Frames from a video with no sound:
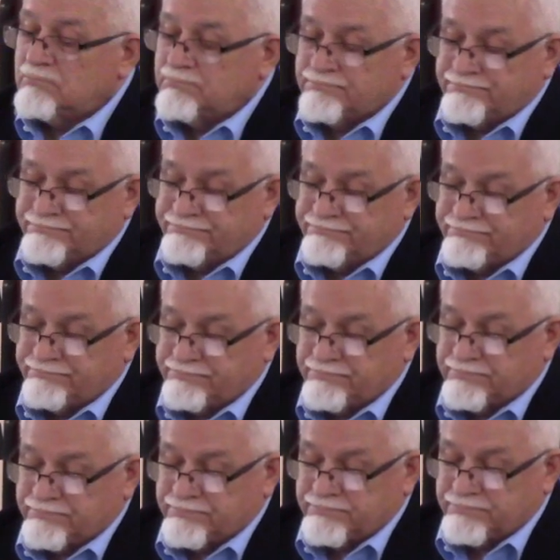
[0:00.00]

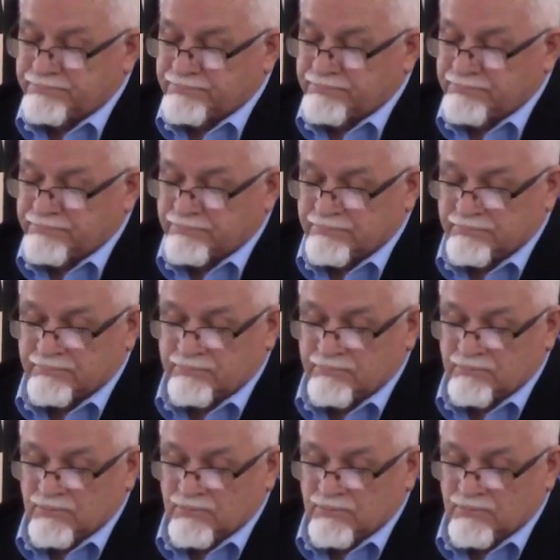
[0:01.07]
No one is speaking in this clip.